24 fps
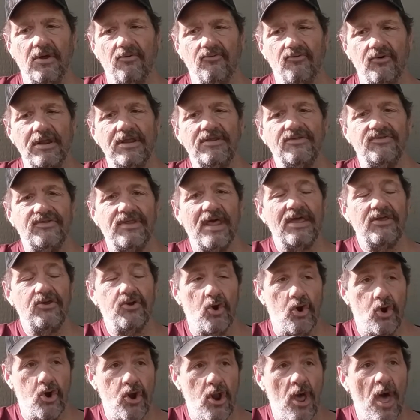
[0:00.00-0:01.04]
reinstate
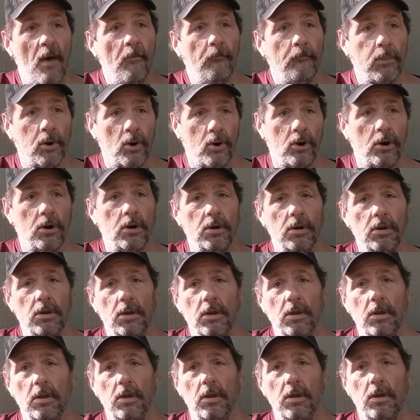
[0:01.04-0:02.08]
your number,
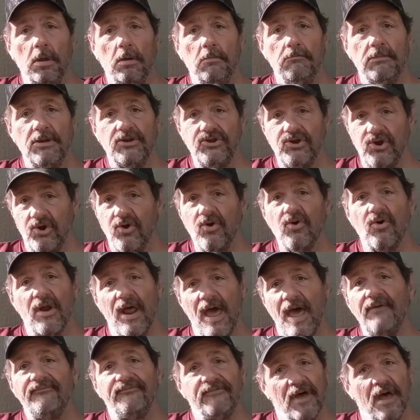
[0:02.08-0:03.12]
but you're going to
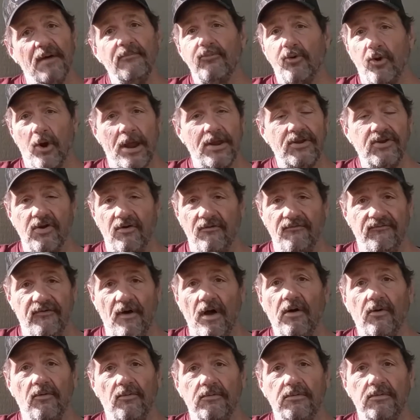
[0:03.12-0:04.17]
have to upgrade your
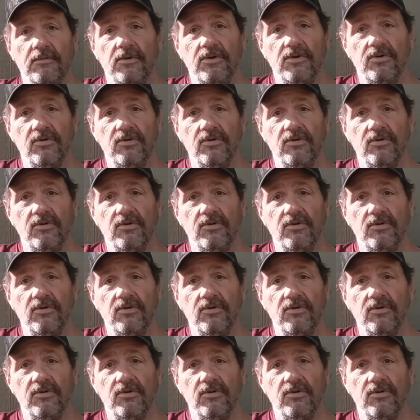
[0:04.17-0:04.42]
phone.